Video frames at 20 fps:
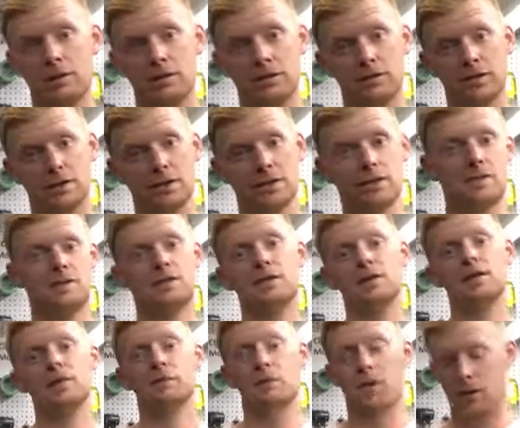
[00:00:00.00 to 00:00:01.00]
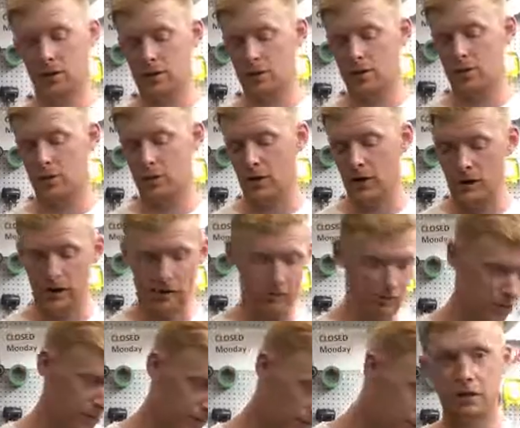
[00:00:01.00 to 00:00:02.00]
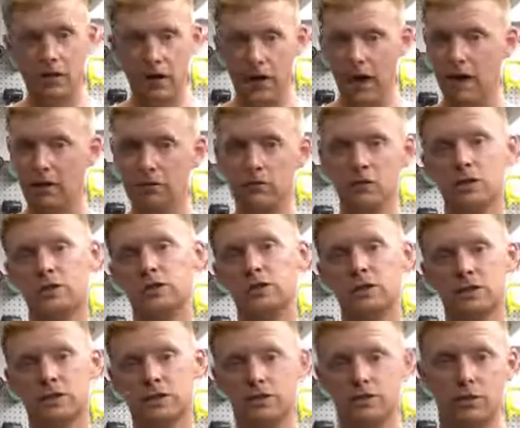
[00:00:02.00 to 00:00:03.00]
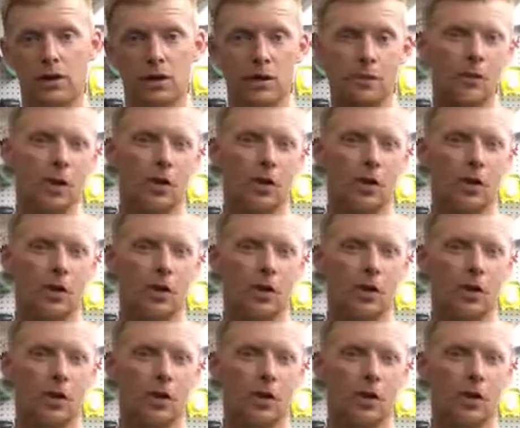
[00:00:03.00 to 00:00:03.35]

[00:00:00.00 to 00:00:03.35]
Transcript: It is a sick bike you have. They have not changed the frame.